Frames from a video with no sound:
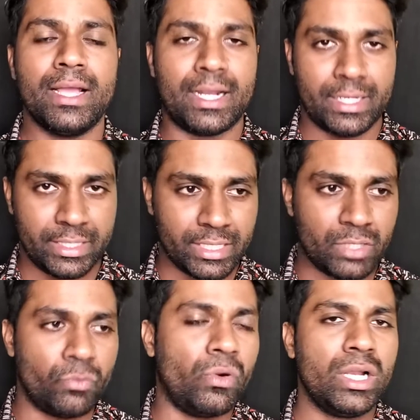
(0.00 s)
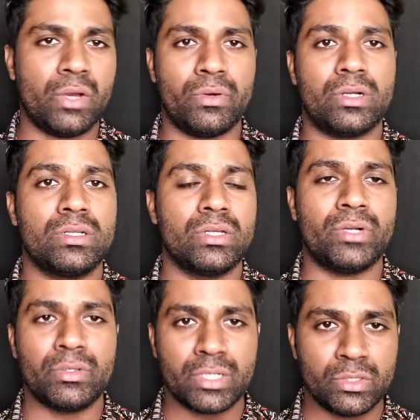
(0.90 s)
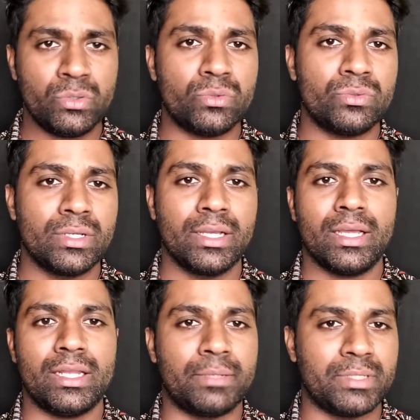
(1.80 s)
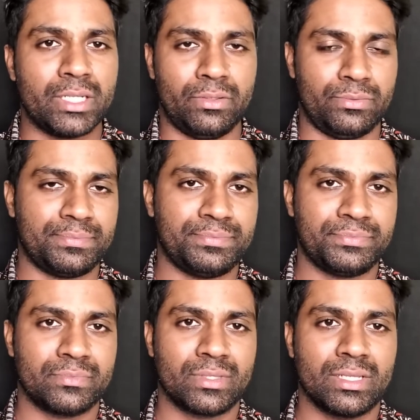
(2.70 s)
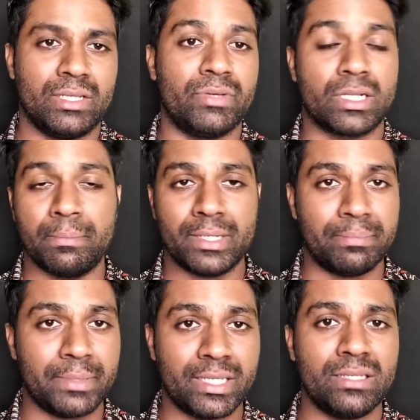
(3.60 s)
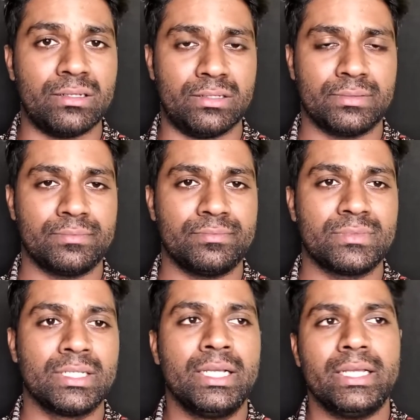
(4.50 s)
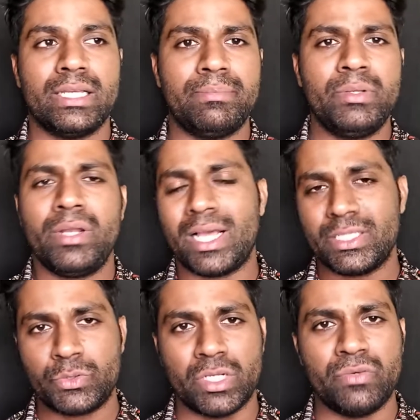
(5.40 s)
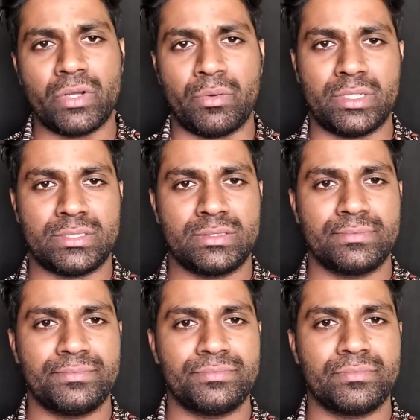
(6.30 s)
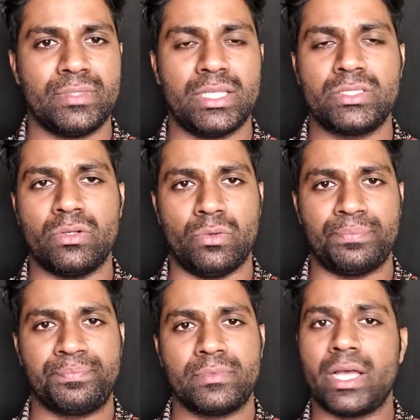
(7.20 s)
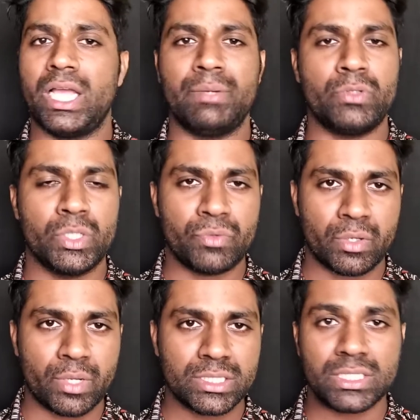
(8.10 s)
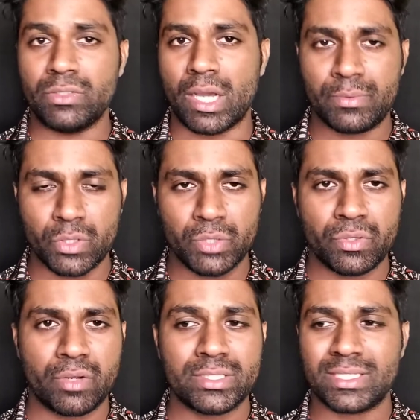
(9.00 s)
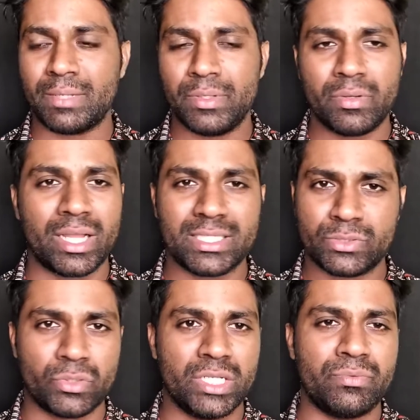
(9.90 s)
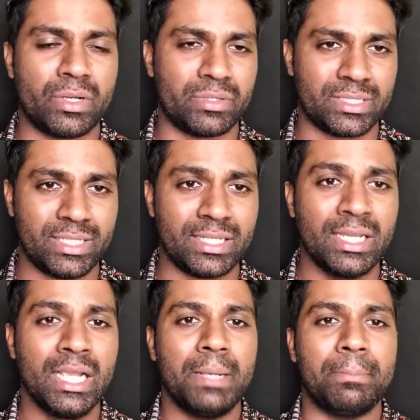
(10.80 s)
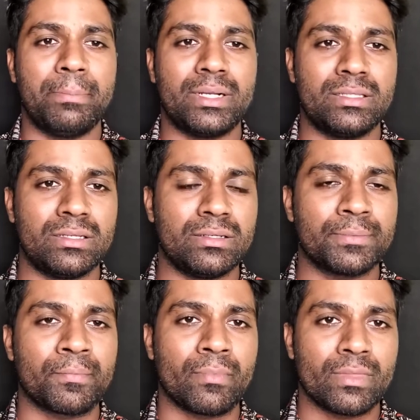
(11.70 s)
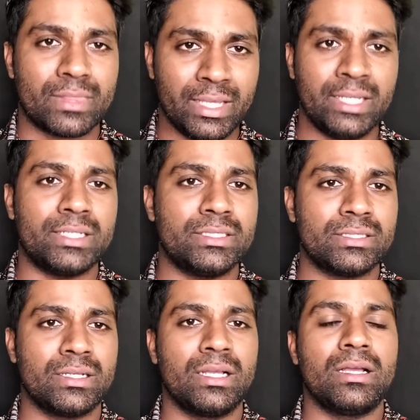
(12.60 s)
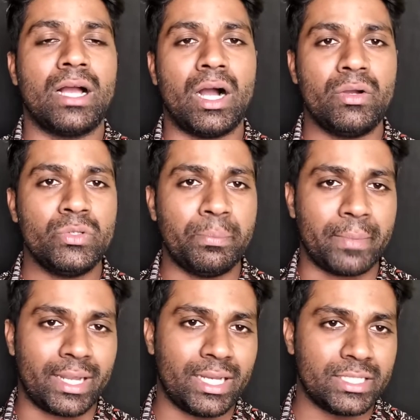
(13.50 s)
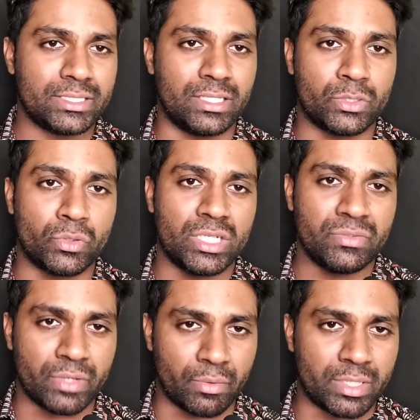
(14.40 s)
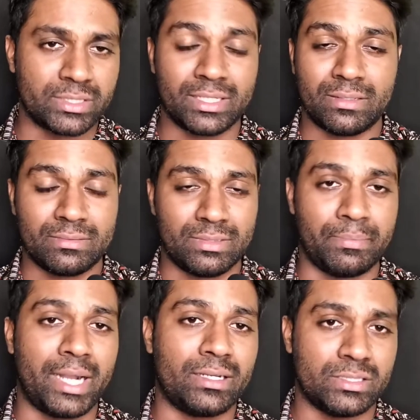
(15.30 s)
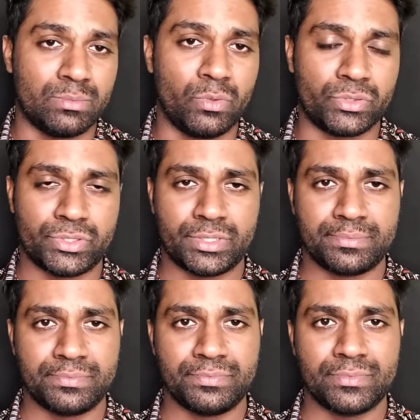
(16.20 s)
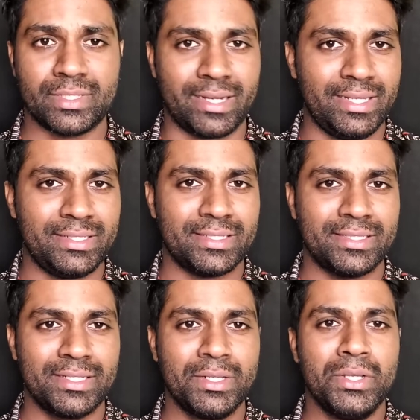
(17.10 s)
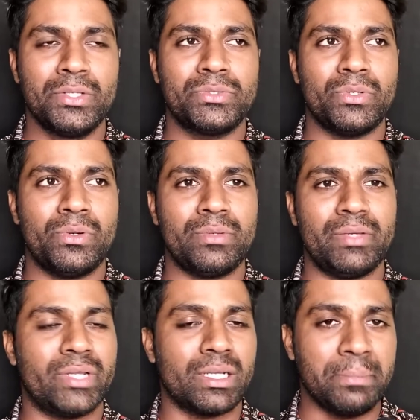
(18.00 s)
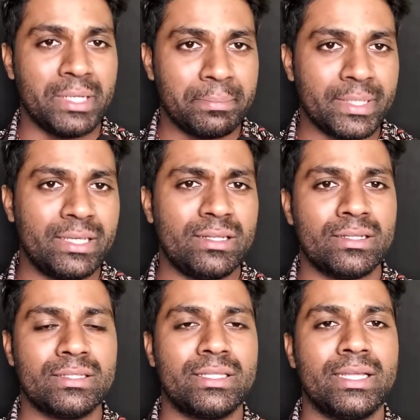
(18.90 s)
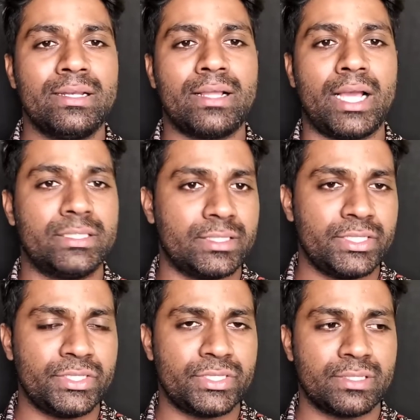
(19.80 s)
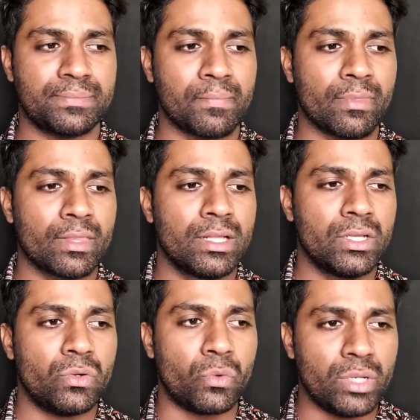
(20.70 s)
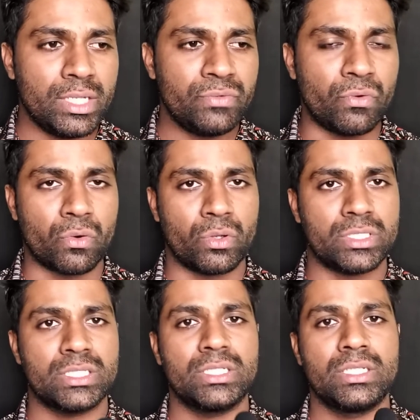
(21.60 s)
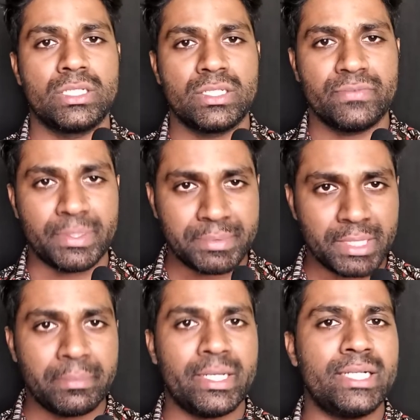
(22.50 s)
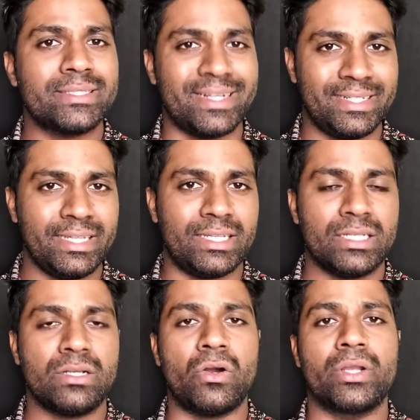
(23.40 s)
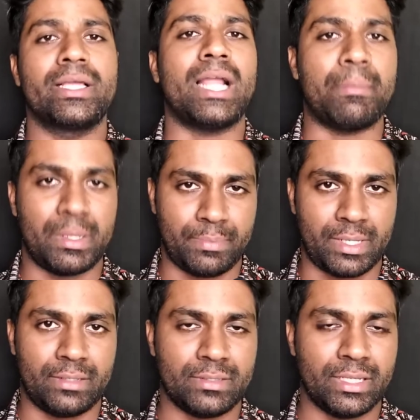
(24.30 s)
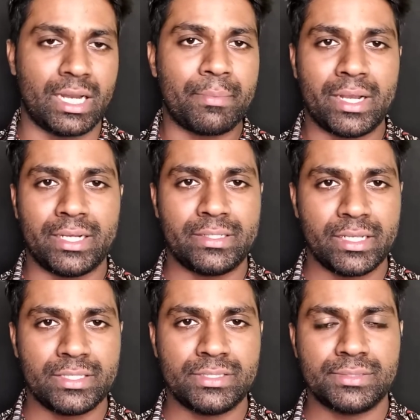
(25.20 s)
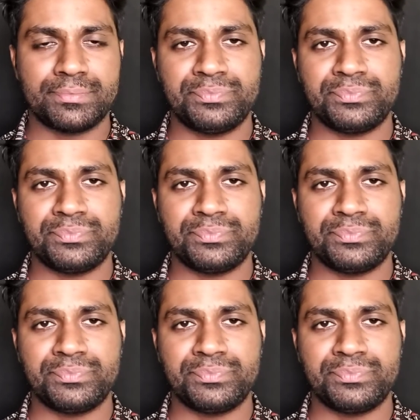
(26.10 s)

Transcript: And in that 1 hour, what you can do, let me tell you. If you're a complete beginner, everyone has 24 hours. Yes or no? I have 24 hours, you have 24 hours, everyone has 24 hours a day. But the thing is, how you manage the 24 hours that matters the most, right? So if you're a complete beginner, then I suggest only focus 15 minutes a day on grammar part. Grammar like tense,